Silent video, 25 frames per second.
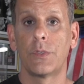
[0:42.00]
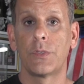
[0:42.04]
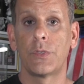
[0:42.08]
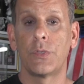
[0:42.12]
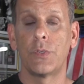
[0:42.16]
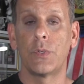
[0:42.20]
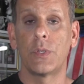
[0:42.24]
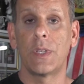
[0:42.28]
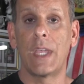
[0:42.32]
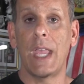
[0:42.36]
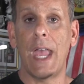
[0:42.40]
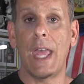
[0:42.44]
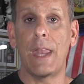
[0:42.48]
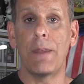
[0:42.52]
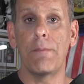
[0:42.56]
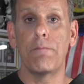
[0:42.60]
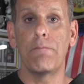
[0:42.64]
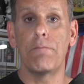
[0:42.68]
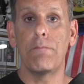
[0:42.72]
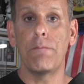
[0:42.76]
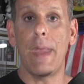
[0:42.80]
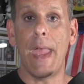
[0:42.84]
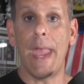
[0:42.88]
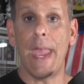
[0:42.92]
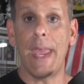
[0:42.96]
to get
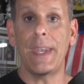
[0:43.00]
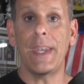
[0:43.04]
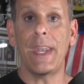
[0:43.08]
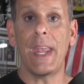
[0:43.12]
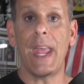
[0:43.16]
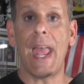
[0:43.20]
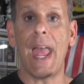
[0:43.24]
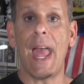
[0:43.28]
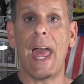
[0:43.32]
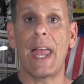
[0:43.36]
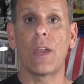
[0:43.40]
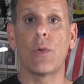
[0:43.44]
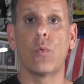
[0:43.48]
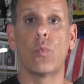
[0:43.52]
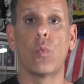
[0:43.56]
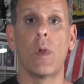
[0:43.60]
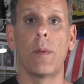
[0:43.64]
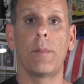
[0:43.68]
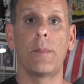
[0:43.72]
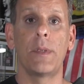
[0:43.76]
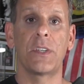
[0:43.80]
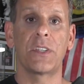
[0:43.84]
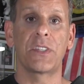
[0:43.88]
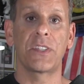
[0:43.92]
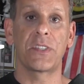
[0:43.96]
men out of
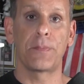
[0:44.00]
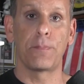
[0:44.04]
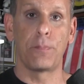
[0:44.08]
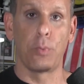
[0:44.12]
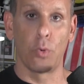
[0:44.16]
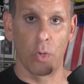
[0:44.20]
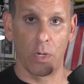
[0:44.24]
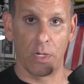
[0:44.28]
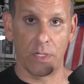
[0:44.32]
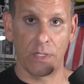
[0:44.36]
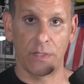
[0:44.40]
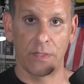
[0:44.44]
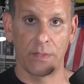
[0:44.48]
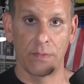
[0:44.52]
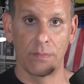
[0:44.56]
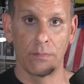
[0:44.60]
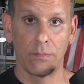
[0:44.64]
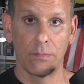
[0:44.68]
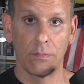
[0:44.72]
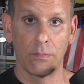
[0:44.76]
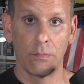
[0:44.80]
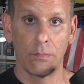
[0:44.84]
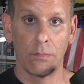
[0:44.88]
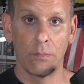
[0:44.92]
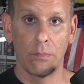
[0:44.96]
women's sports.
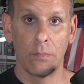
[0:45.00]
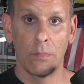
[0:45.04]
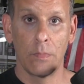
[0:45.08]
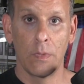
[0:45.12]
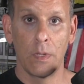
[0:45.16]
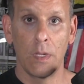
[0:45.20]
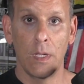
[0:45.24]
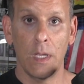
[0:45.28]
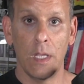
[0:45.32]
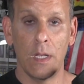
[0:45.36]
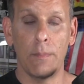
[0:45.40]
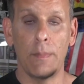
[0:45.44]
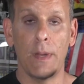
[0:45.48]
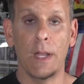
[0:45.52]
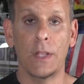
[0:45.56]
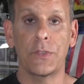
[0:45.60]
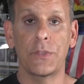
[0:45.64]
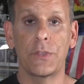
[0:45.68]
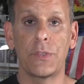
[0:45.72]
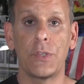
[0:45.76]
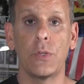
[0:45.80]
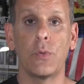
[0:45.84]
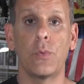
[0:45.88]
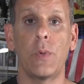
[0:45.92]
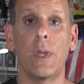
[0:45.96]
And about
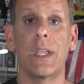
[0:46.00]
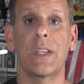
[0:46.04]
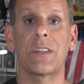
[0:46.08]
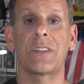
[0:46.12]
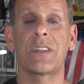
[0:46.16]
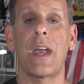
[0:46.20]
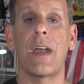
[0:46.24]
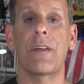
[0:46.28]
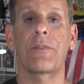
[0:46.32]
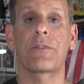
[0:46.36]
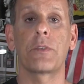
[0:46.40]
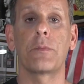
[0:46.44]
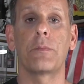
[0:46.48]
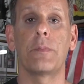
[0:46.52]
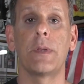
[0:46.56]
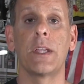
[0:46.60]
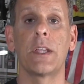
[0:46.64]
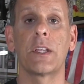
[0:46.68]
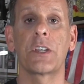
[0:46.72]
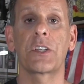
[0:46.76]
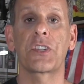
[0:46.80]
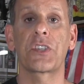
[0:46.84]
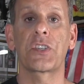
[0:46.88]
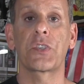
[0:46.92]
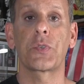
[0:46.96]
2 weeks after
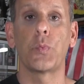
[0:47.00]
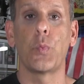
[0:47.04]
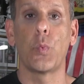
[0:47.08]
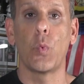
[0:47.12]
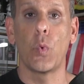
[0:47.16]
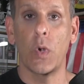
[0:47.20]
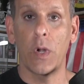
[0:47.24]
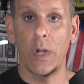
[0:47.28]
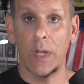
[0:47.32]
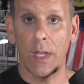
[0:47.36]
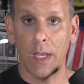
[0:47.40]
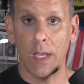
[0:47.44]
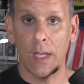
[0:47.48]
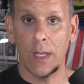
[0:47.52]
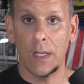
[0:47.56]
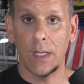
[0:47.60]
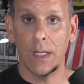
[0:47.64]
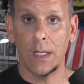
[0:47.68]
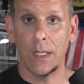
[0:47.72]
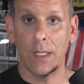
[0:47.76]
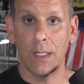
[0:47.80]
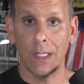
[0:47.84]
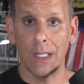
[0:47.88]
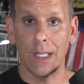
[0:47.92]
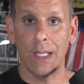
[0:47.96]
being sworn
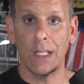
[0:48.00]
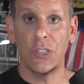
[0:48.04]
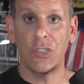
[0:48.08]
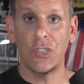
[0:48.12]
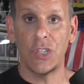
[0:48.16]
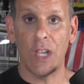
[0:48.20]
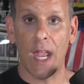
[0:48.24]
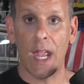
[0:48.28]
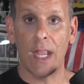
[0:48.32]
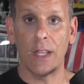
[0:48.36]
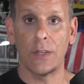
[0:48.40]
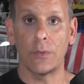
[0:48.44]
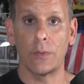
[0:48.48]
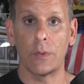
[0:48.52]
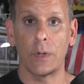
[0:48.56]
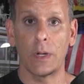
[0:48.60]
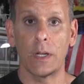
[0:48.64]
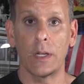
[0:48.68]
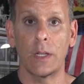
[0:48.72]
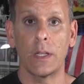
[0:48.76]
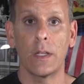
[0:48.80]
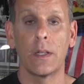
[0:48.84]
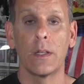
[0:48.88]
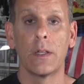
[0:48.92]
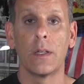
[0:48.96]
in late
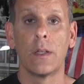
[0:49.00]
January,